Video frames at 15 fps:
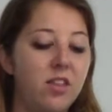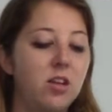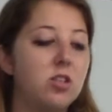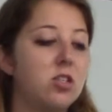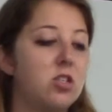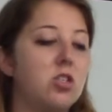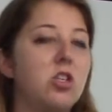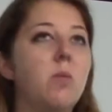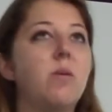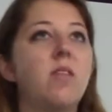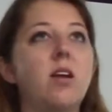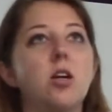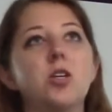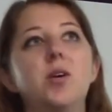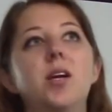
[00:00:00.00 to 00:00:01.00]
They're just assuming
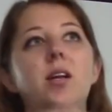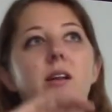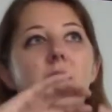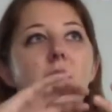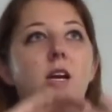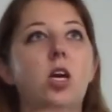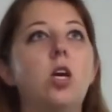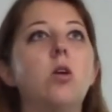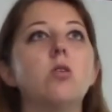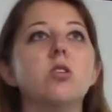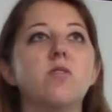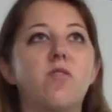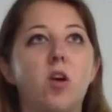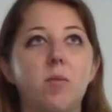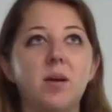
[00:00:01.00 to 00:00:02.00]
that you're doing it in like a
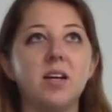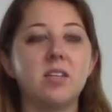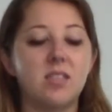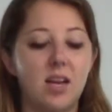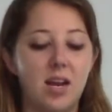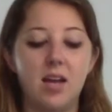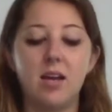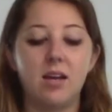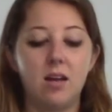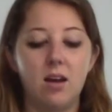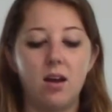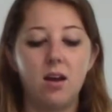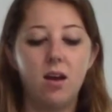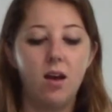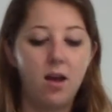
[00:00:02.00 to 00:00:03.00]
huge farming setting,
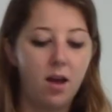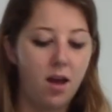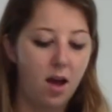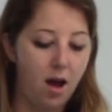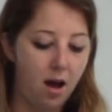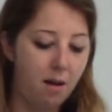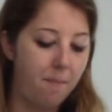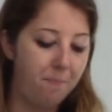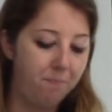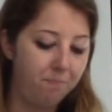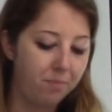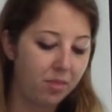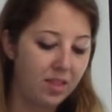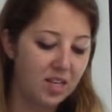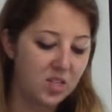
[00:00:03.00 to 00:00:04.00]
and
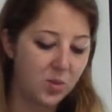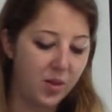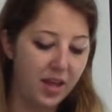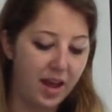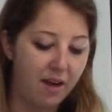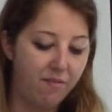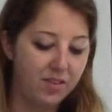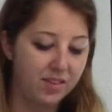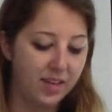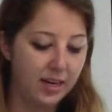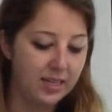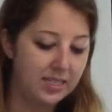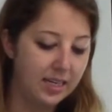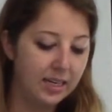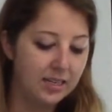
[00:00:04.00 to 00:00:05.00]
that's why they have this like
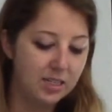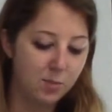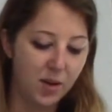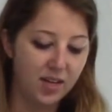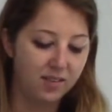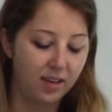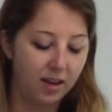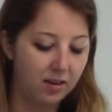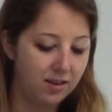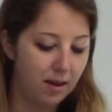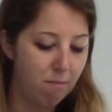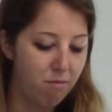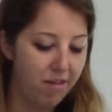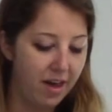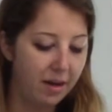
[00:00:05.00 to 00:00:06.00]
seed spacing
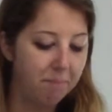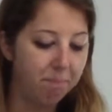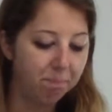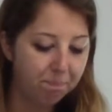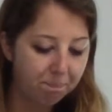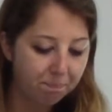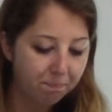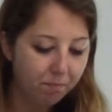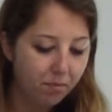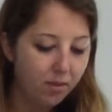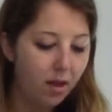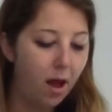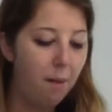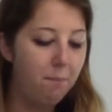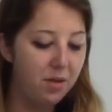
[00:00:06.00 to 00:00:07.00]
type thing.
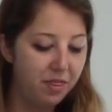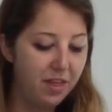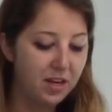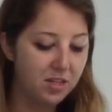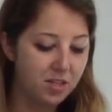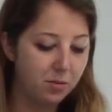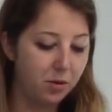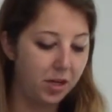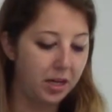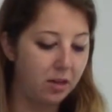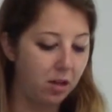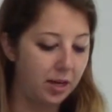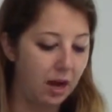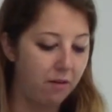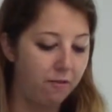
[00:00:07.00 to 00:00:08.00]
But things to really
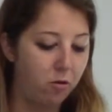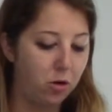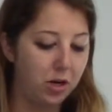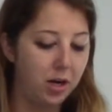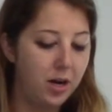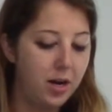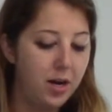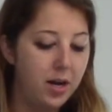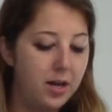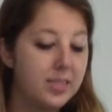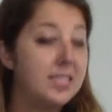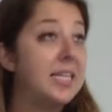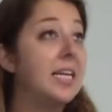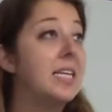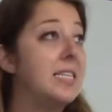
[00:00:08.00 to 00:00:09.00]
look out for:
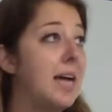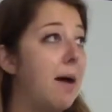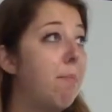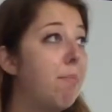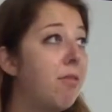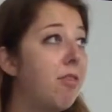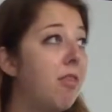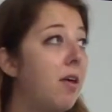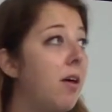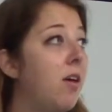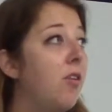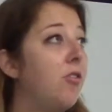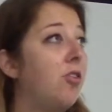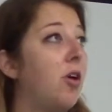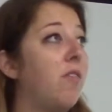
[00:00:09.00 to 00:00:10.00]
seed depth.
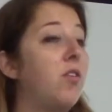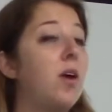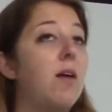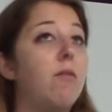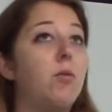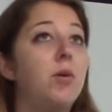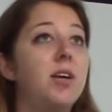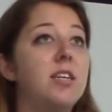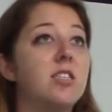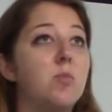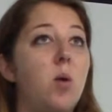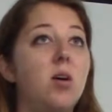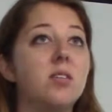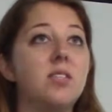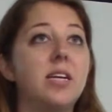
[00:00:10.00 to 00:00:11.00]
So if you have a really
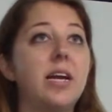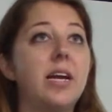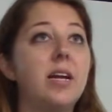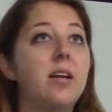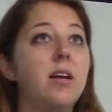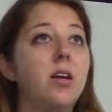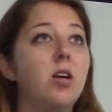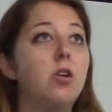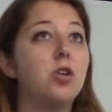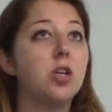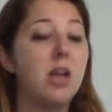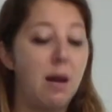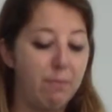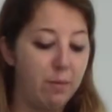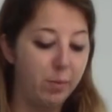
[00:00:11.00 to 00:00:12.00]
small seed, you should
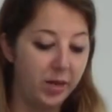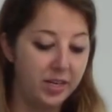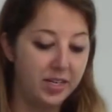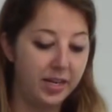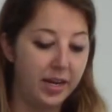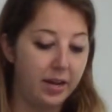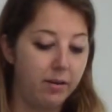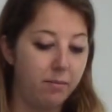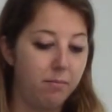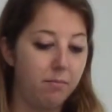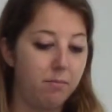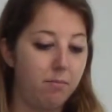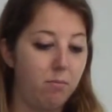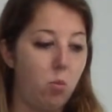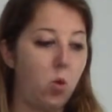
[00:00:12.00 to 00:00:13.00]
not be planting it
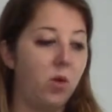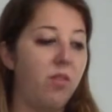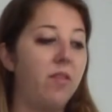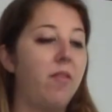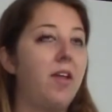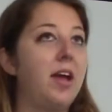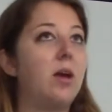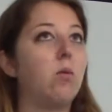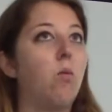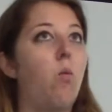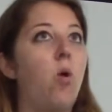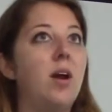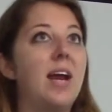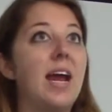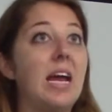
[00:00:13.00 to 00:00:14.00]
more than like
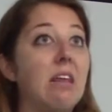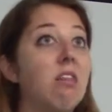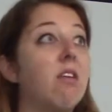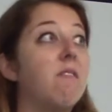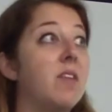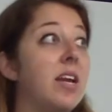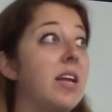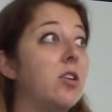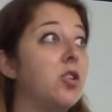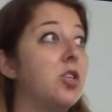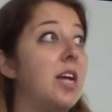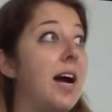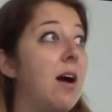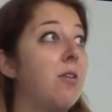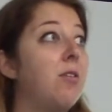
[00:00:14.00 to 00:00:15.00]
1/8 of an inch
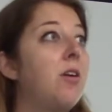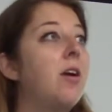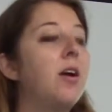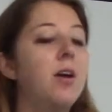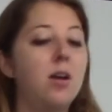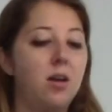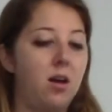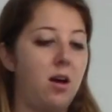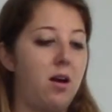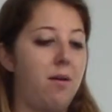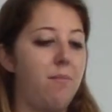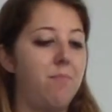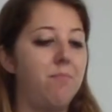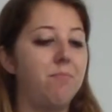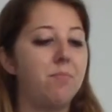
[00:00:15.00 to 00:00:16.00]
down.
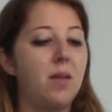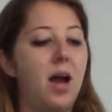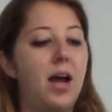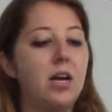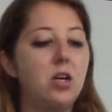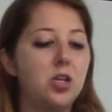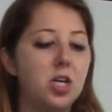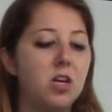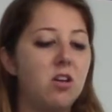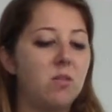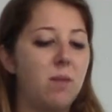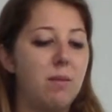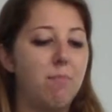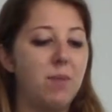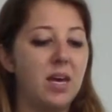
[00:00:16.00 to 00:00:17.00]
I usually use
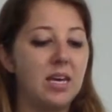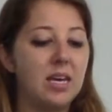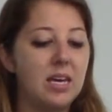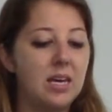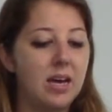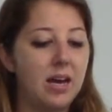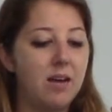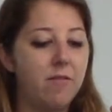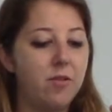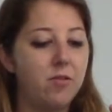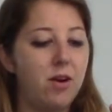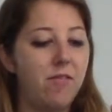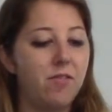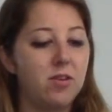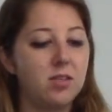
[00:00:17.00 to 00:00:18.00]
my pinky kind of in
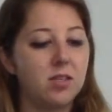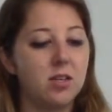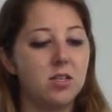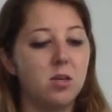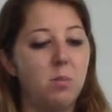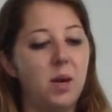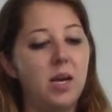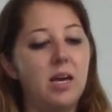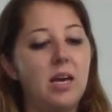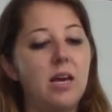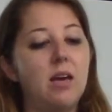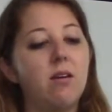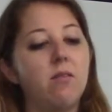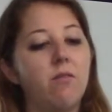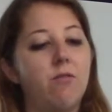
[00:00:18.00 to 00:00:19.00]
reference because your
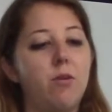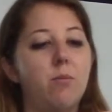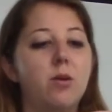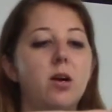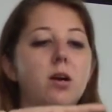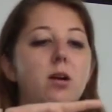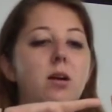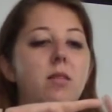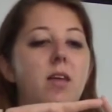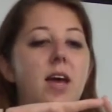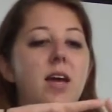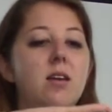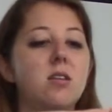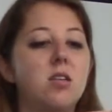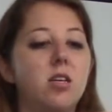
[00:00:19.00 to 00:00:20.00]
pinky from the
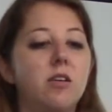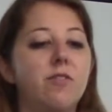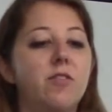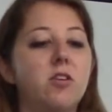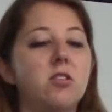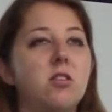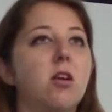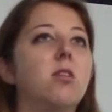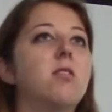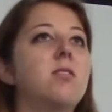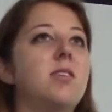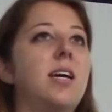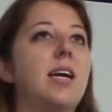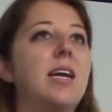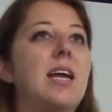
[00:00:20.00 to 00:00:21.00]
end to your first knuckle is
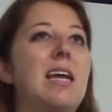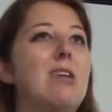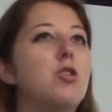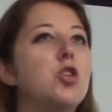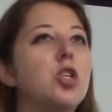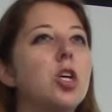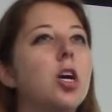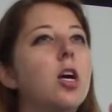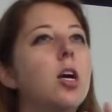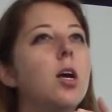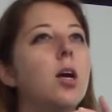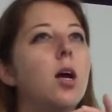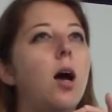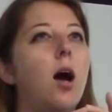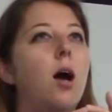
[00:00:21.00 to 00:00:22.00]
like an inch.
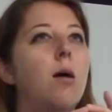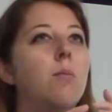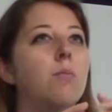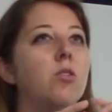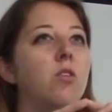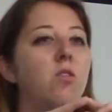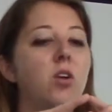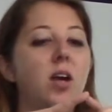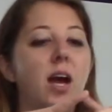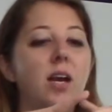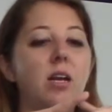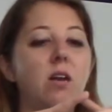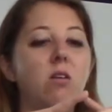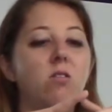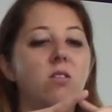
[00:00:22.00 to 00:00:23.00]
So if you can kind
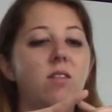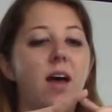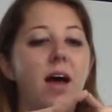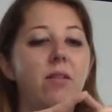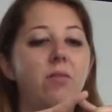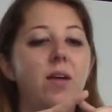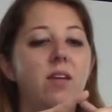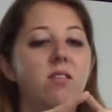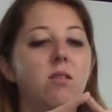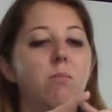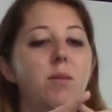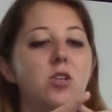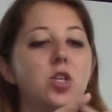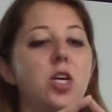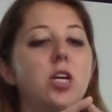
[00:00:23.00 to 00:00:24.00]
of use that as a
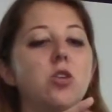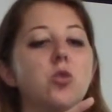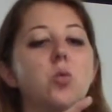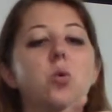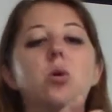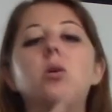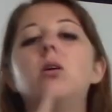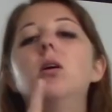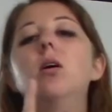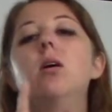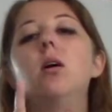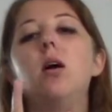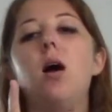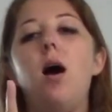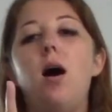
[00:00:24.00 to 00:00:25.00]
measuring tool.
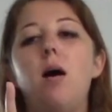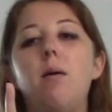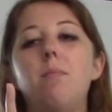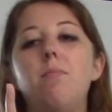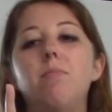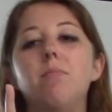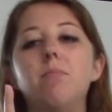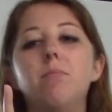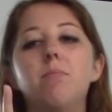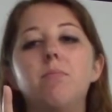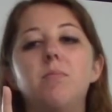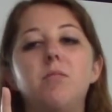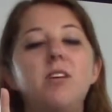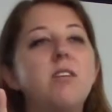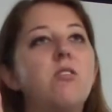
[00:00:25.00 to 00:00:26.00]

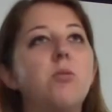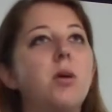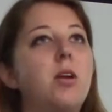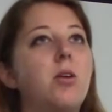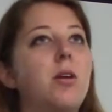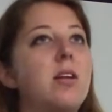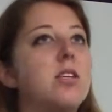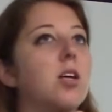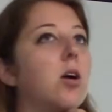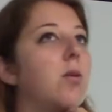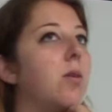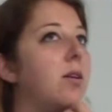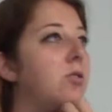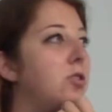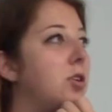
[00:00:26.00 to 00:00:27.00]
Seeds really don't need to
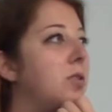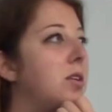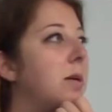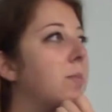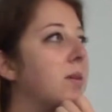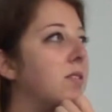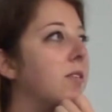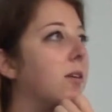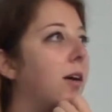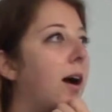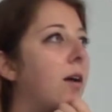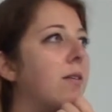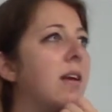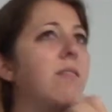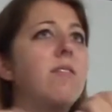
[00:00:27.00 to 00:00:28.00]
go too deep into the
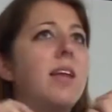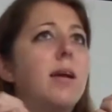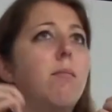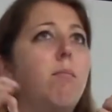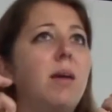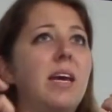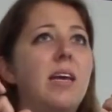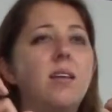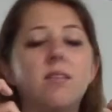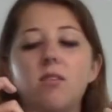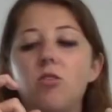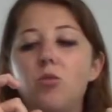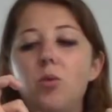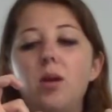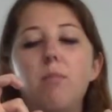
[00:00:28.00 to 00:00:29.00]
ground. Even like beans,
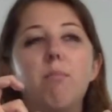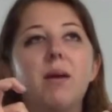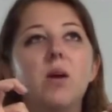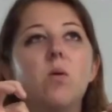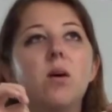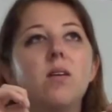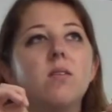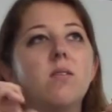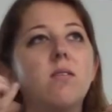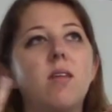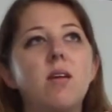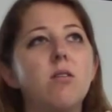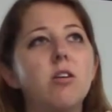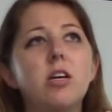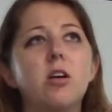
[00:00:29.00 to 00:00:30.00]
those really big ones,
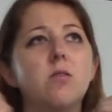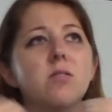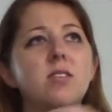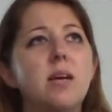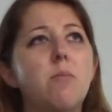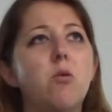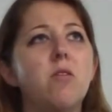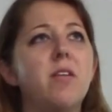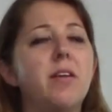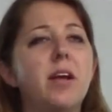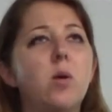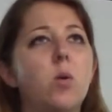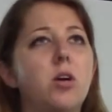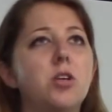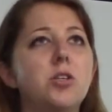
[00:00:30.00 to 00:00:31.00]
they really don't stay more than
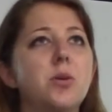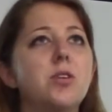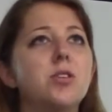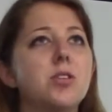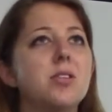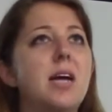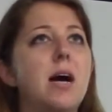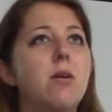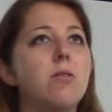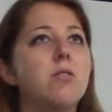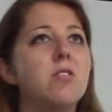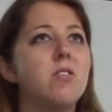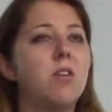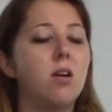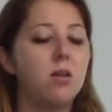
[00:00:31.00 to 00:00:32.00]
like 1 or 2 inches down
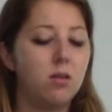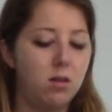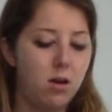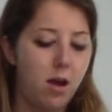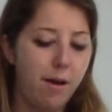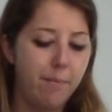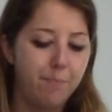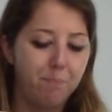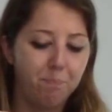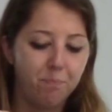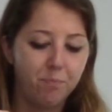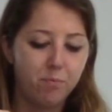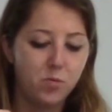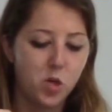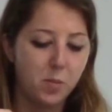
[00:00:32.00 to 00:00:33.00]
to start
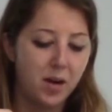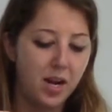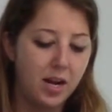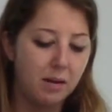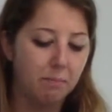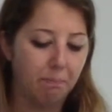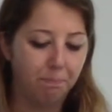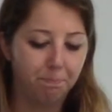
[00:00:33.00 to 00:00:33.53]
germinating.